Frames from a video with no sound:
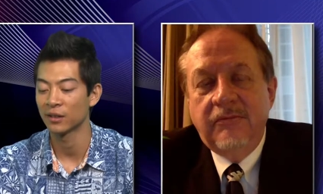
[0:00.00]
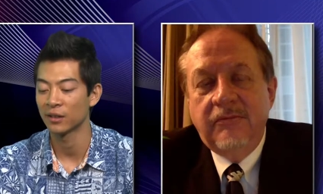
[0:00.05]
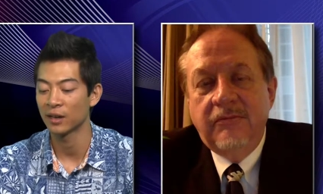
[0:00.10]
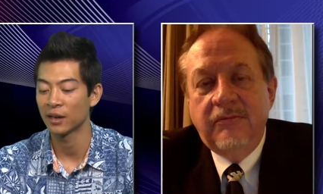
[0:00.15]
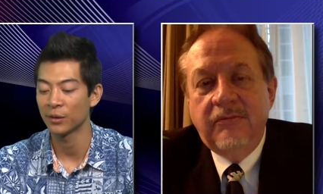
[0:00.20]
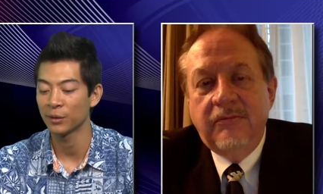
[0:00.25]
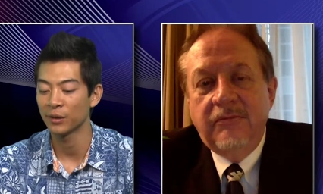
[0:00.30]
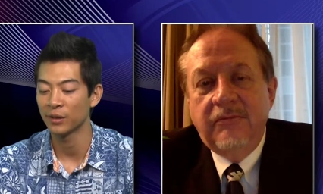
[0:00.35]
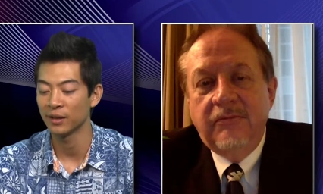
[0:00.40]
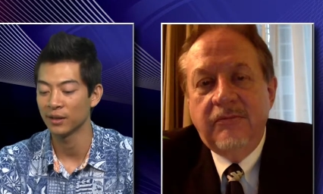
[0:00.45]

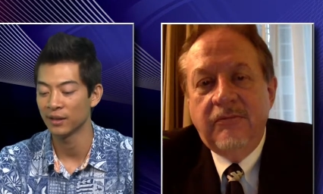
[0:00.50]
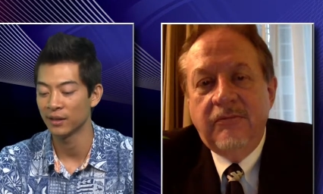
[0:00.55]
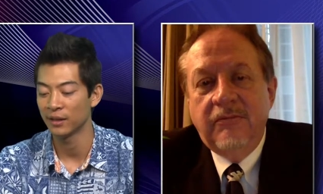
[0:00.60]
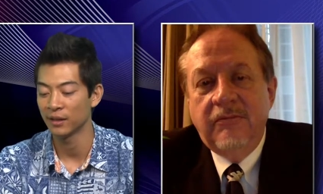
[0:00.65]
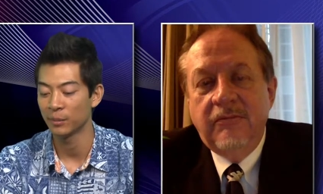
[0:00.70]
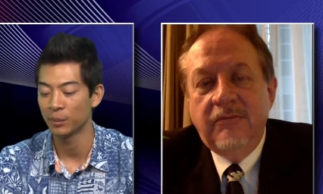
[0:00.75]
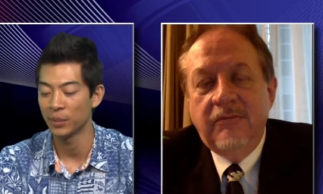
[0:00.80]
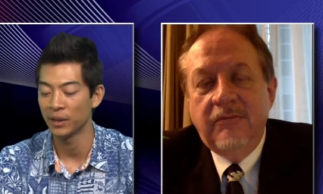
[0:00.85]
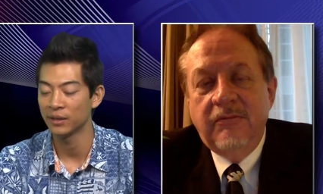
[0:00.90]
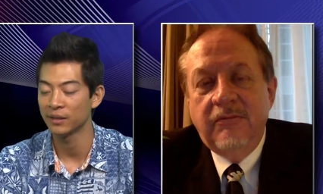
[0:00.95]
Speaker 1: calculated
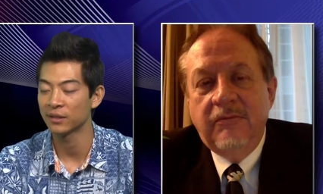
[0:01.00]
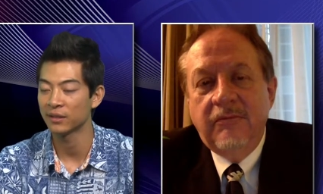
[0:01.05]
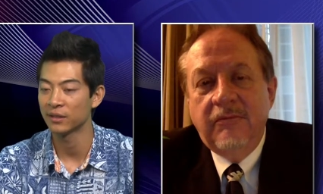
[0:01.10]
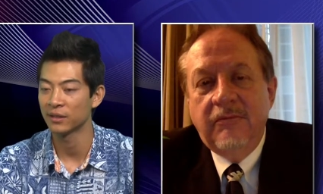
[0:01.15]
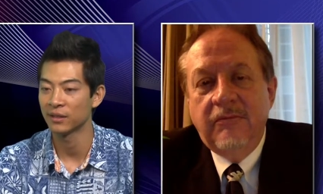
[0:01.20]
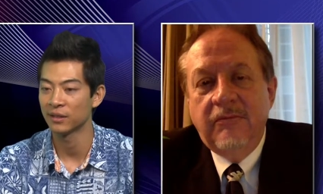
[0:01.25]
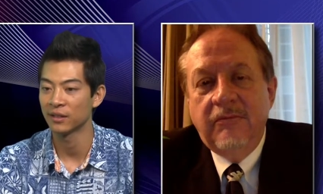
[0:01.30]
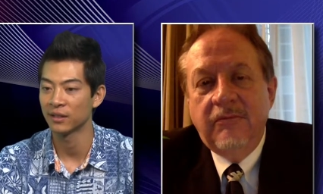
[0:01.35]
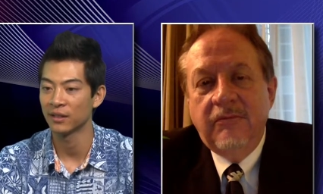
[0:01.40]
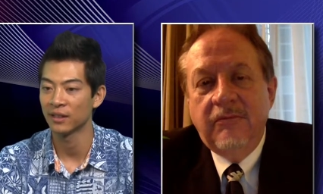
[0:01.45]
based
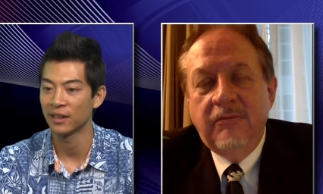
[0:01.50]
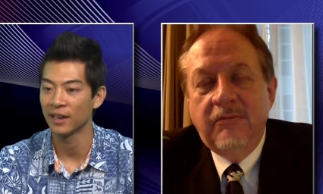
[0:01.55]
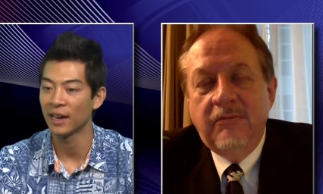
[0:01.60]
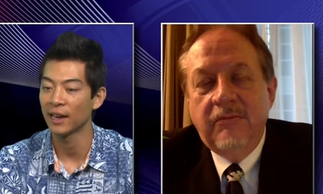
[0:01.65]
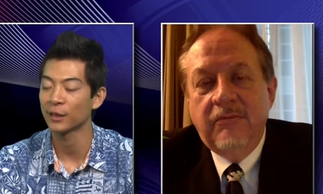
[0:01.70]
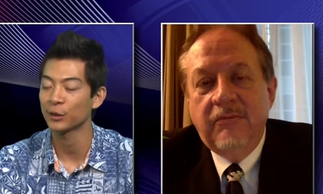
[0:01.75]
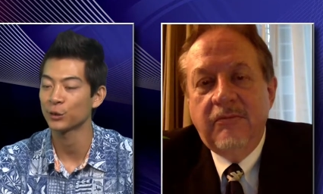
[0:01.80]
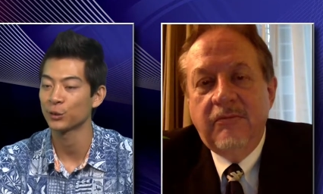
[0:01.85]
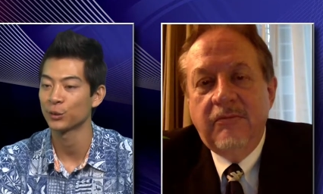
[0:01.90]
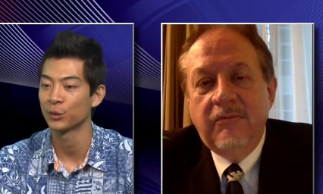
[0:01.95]
on the
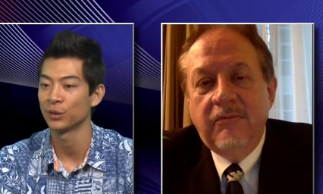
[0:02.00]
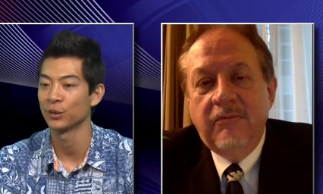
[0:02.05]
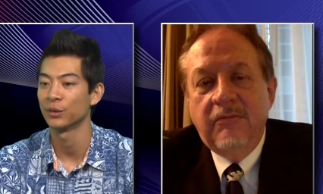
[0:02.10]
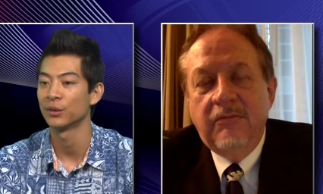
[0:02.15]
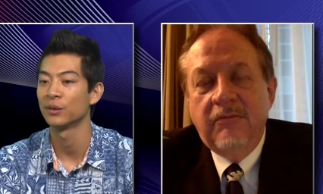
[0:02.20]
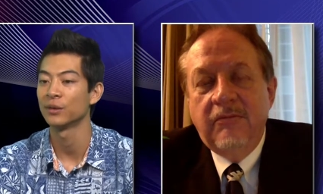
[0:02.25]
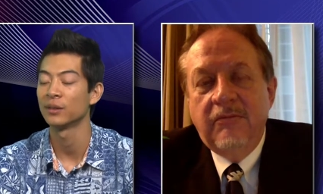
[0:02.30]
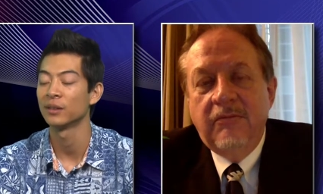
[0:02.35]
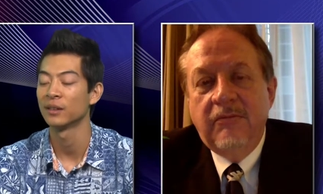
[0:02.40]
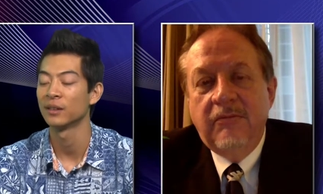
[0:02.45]
actual